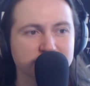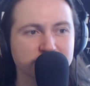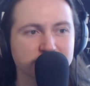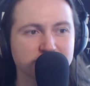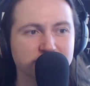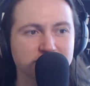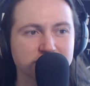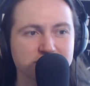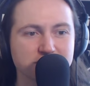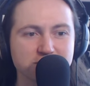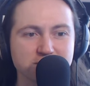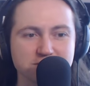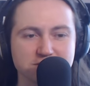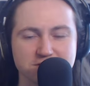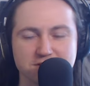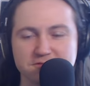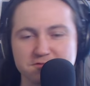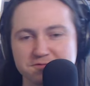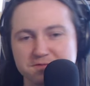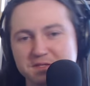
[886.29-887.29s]
You know,
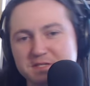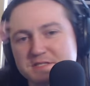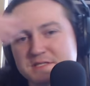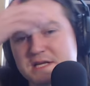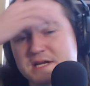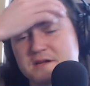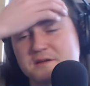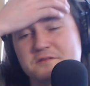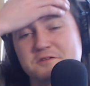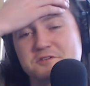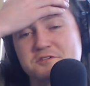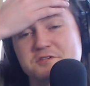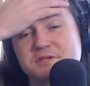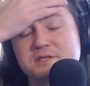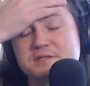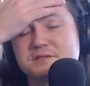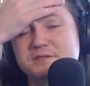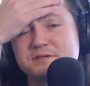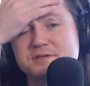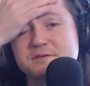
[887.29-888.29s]
don't fix that other
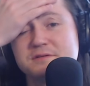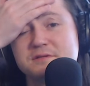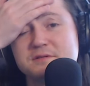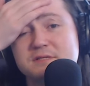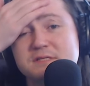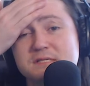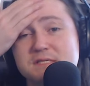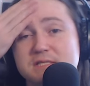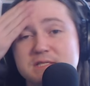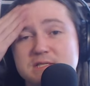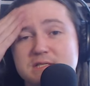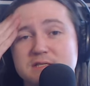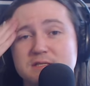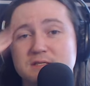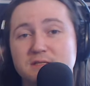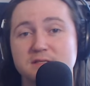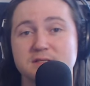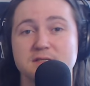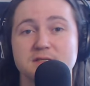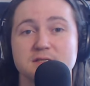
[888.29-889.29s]
shit, too.
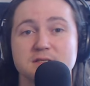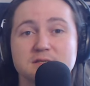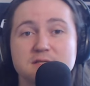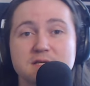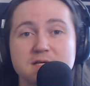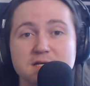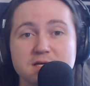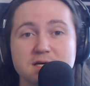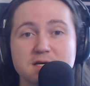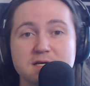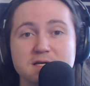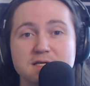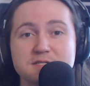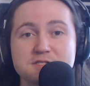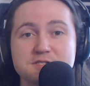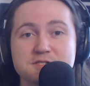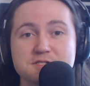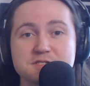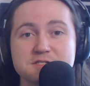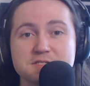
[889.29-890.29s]
Like,
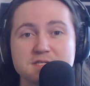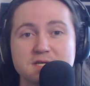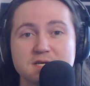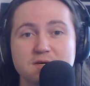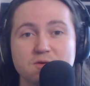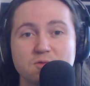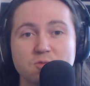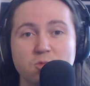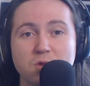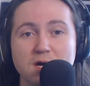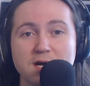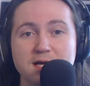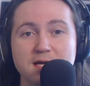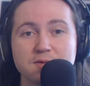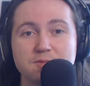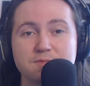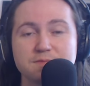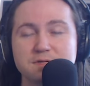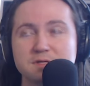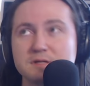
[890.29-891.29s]
it's just...
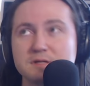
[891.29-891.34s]
Why...